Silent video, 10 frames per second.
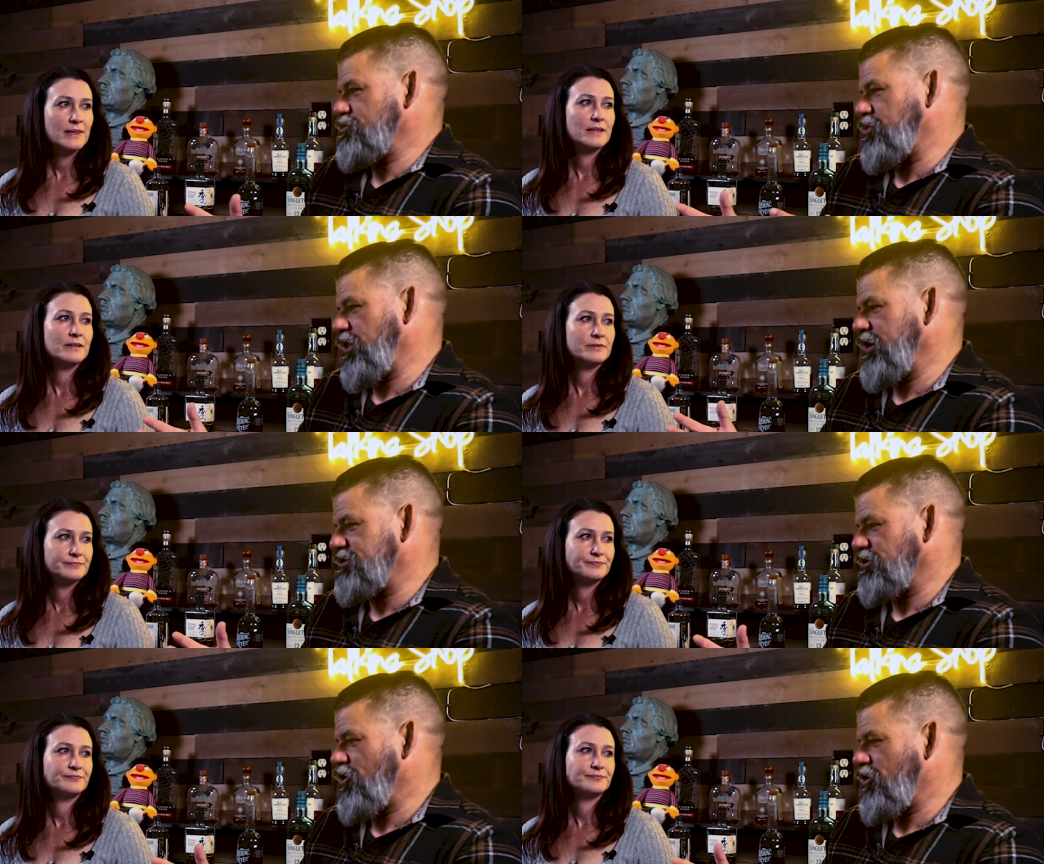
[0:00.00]
Speaker 1: its
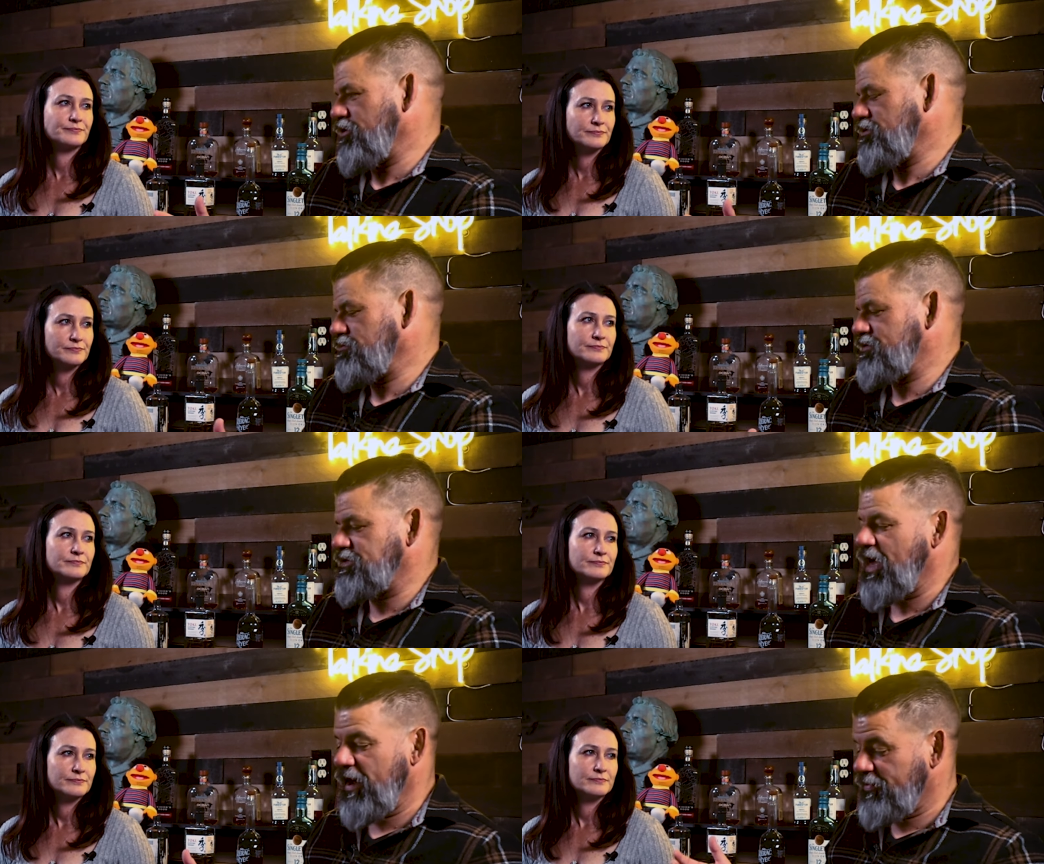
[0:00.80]
place
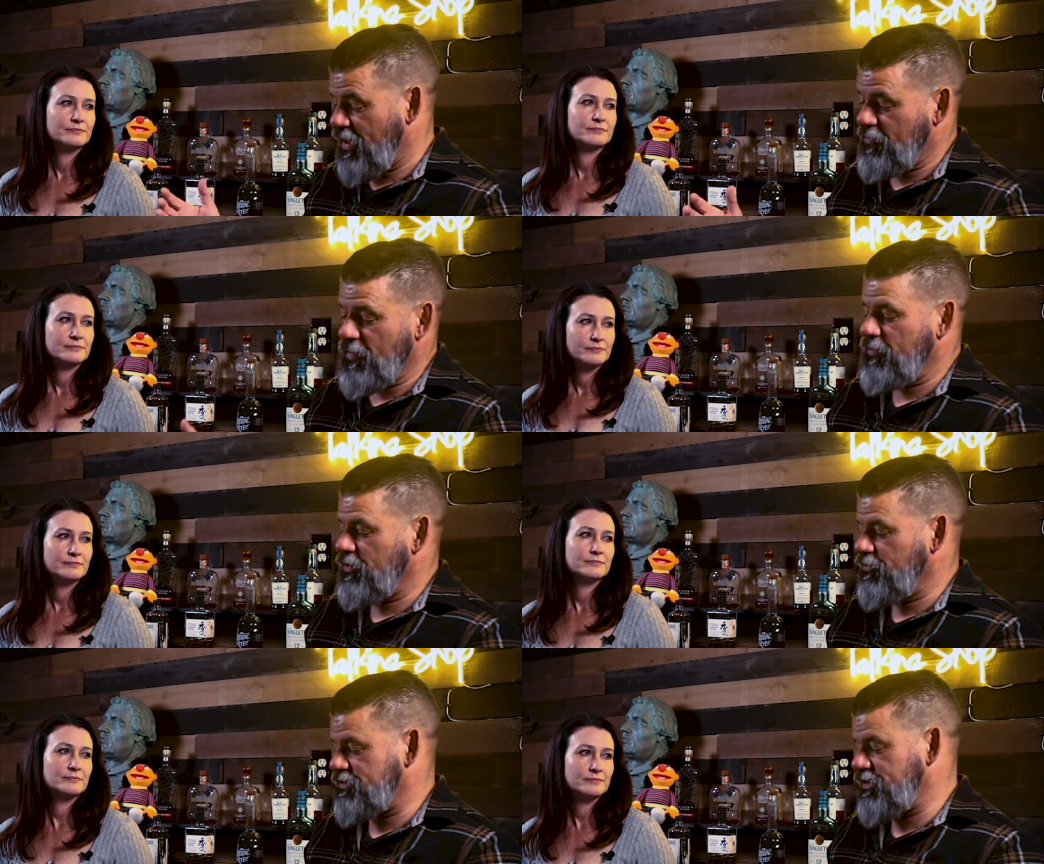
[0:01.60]
alongside that, maybe
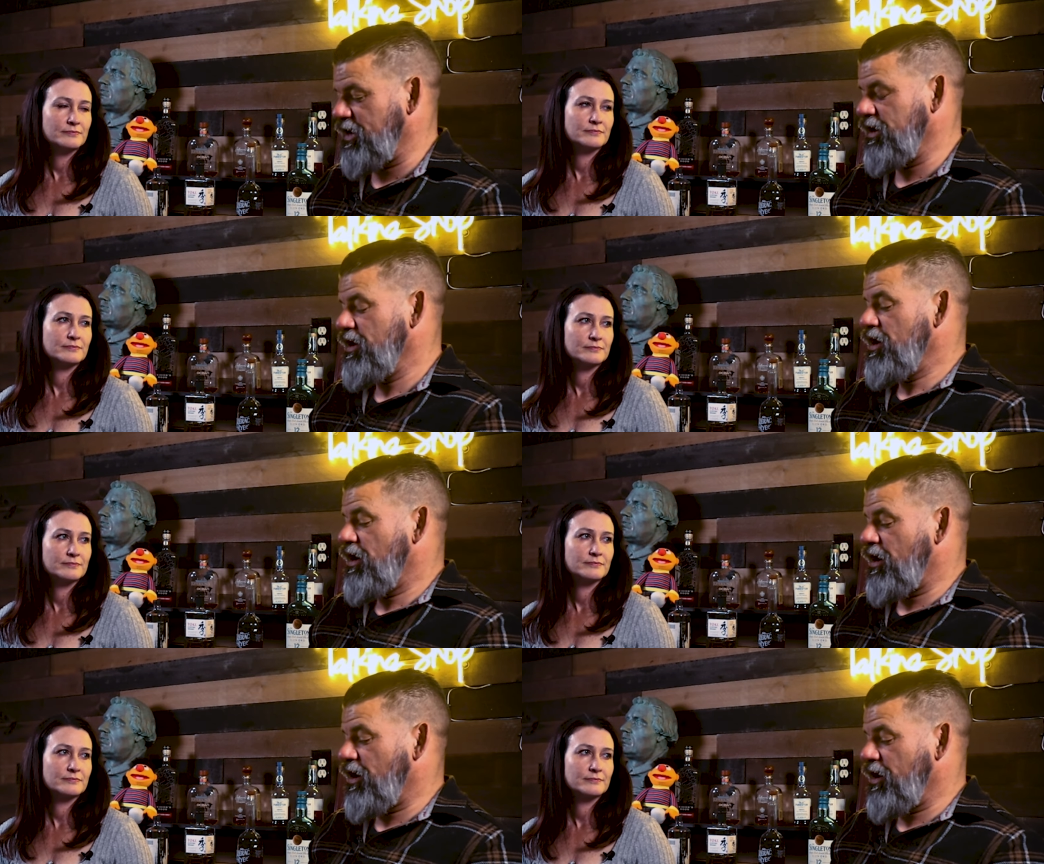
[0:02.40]
you would say,
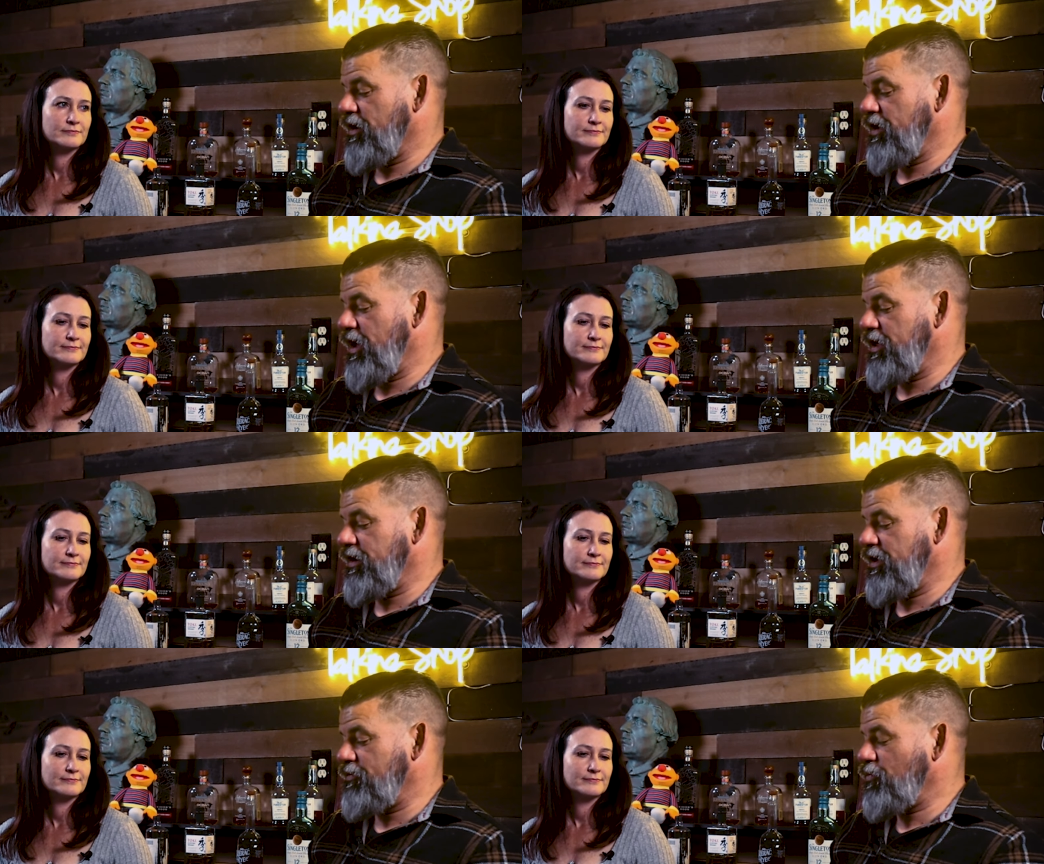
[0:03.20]

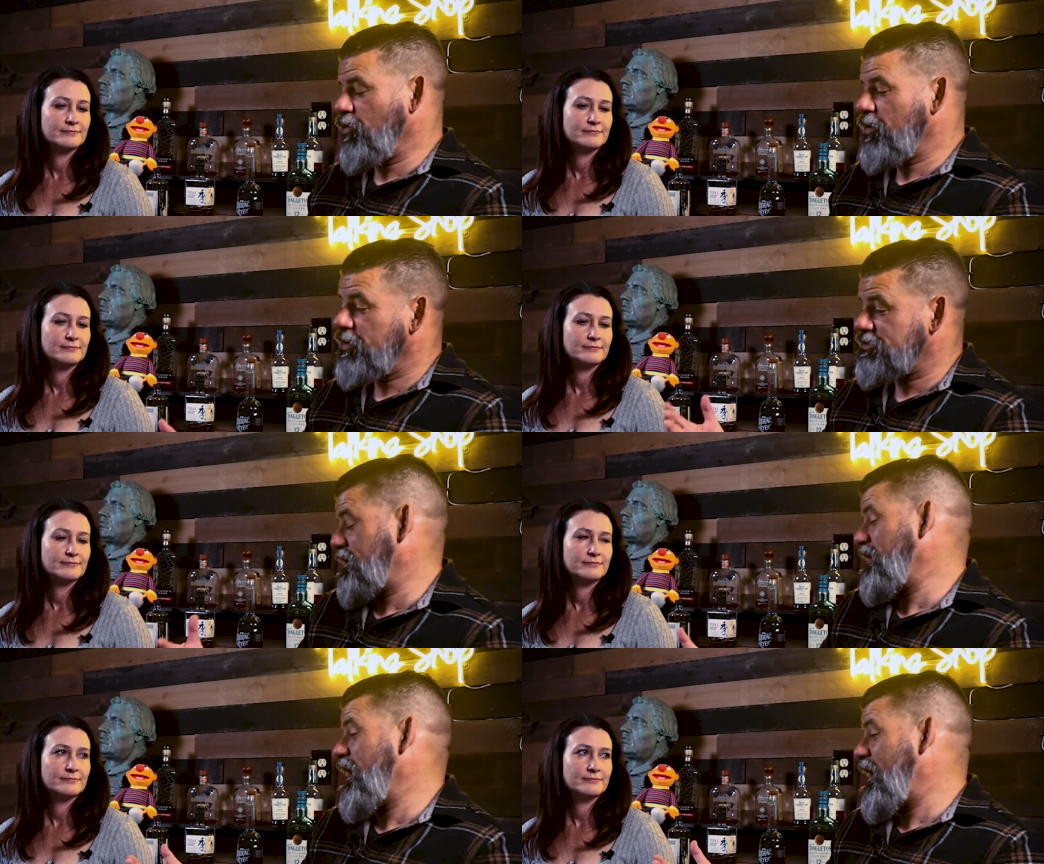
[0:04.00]
and what it means to
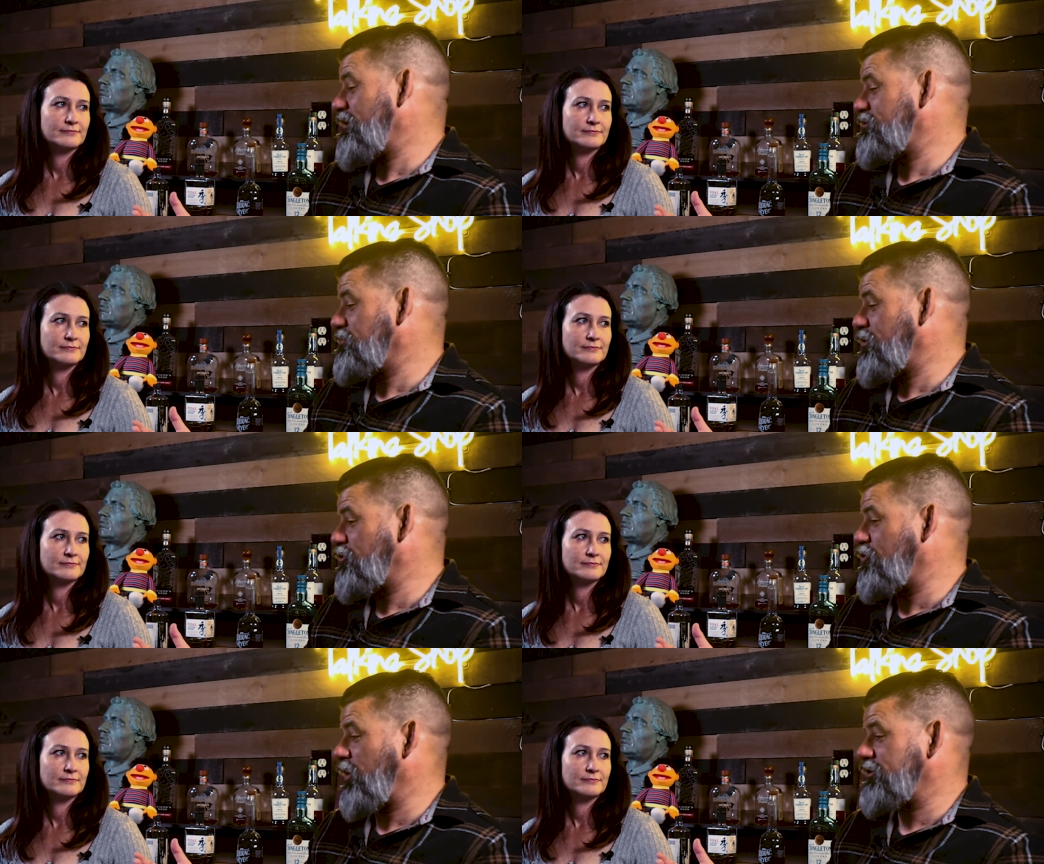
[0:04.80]
kind of ask some
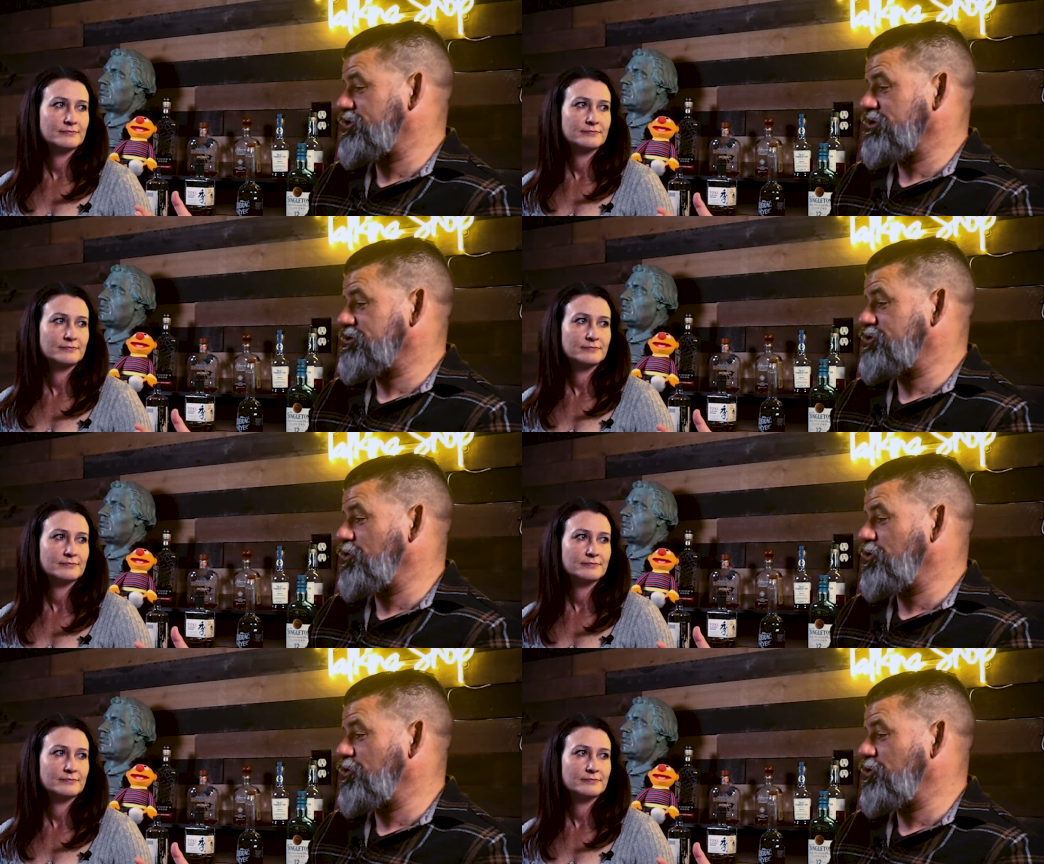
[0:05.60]
good questions.